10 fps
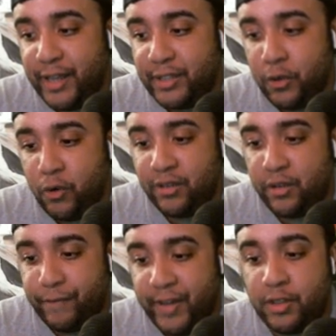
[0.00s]
isn't going to
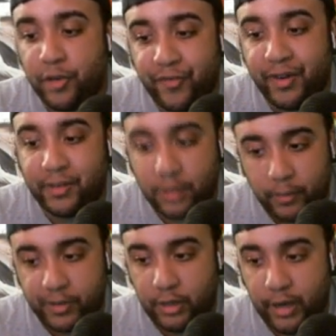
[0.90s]
face her friend at
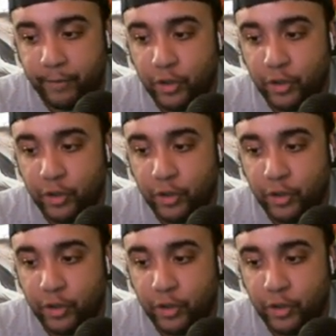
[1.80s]
SummerSlam.